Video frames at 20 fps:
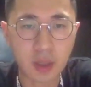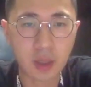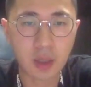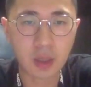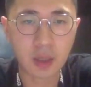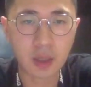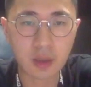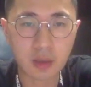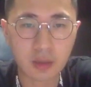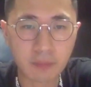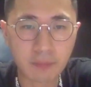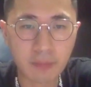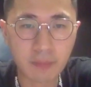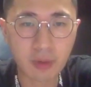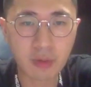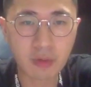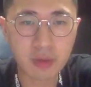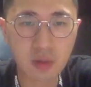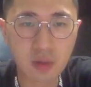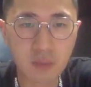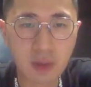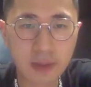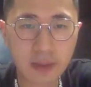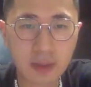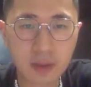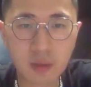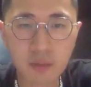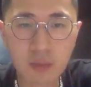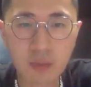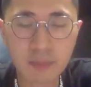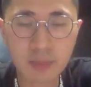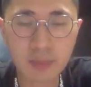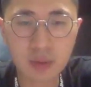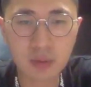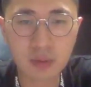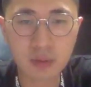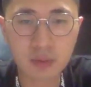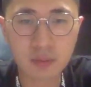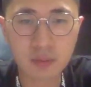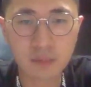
Uh, both oh one and oh one Pro,